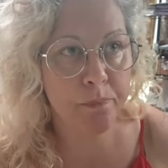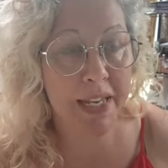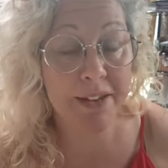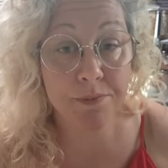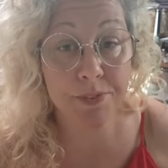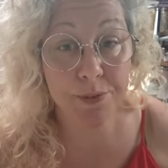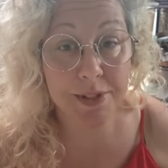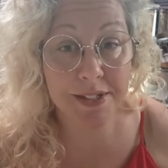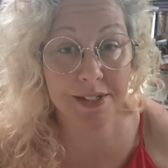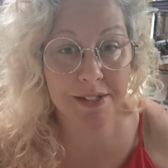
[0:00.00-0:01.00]

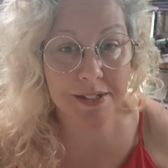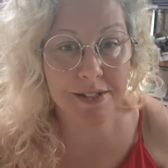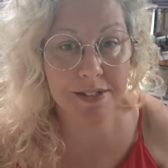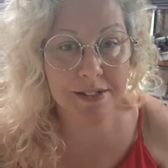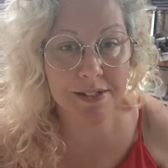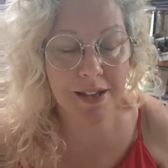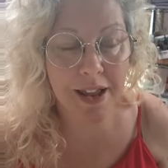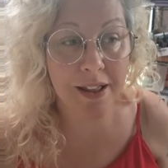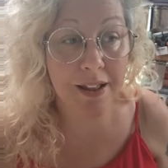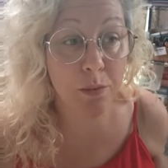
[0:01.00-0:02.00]
influences,
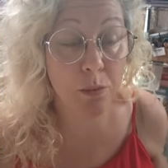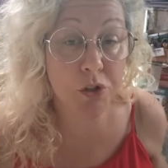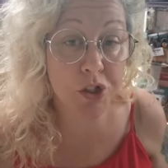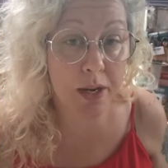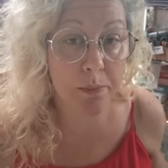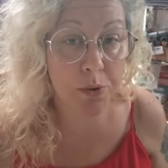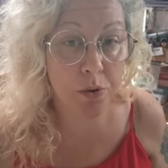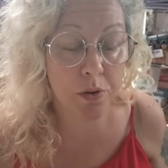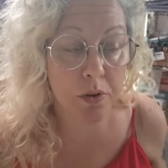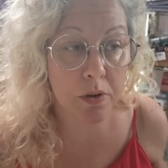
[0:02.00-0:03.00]
and that will shape
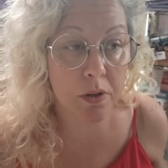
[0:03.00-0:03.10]
your